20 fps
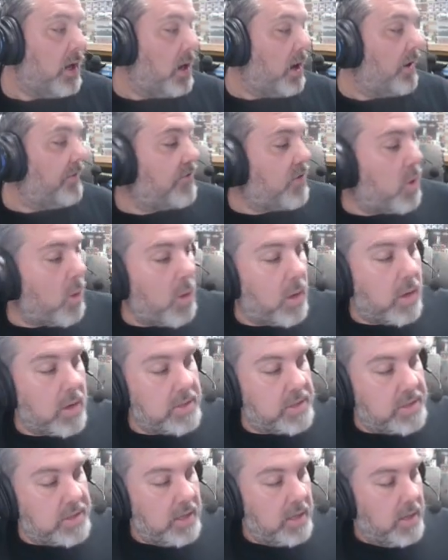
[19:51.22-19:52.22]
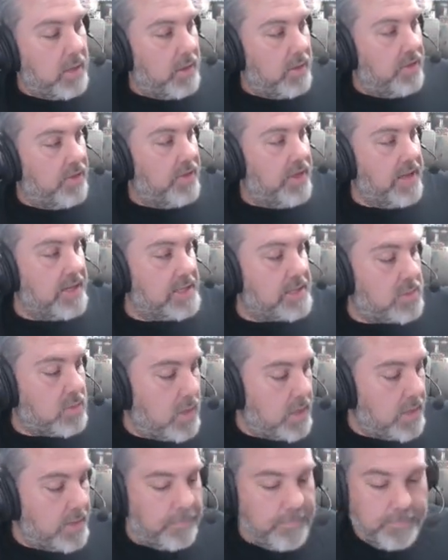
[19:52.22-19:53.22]
Of course, this
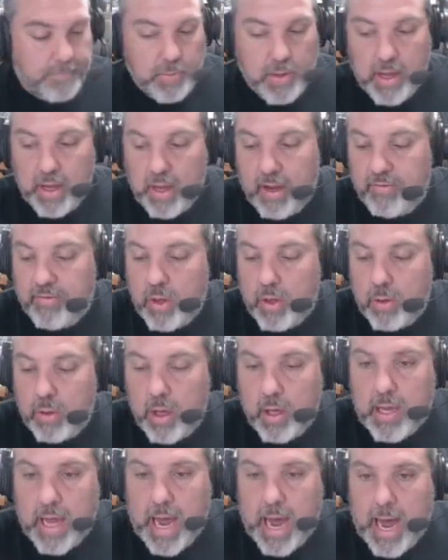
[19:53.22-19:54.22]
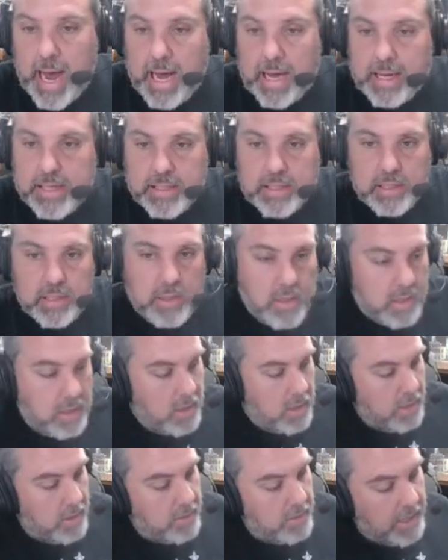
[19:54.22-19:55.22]
one, if you look at
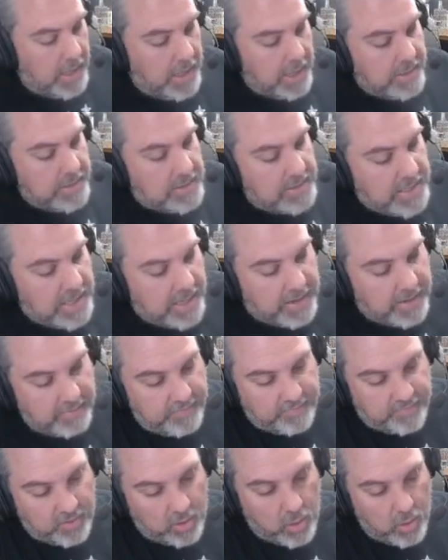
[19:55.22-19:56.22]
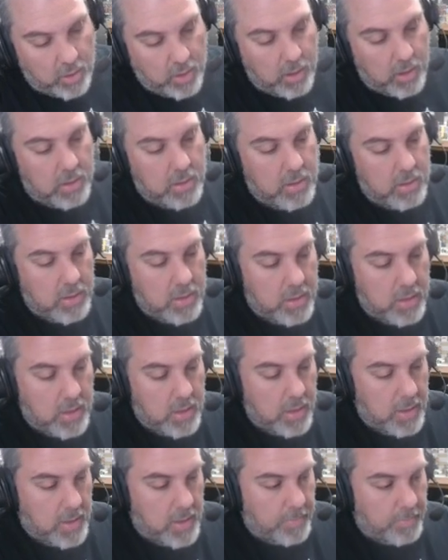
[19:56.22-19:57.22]
the 2nd floor
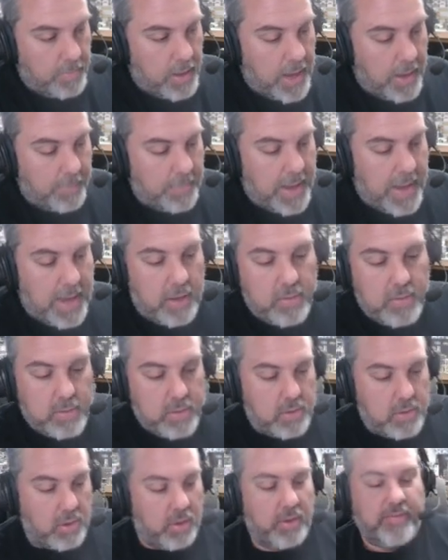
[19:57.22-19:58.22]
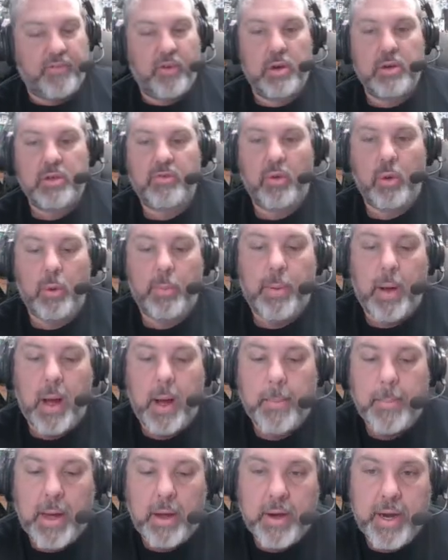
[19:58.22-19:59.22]
pop out, or the first floor
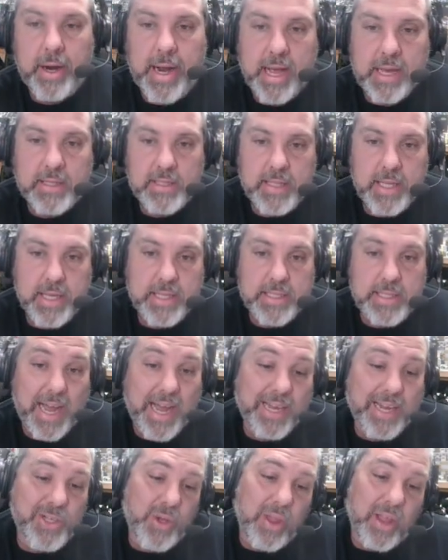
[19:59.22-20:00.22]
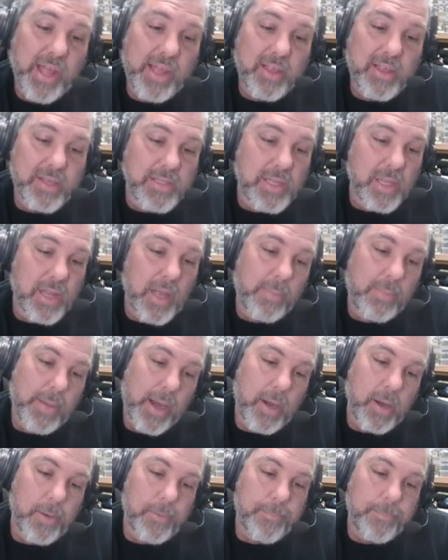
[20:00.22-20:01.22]
pop out, it has this. I actually like this a lot better,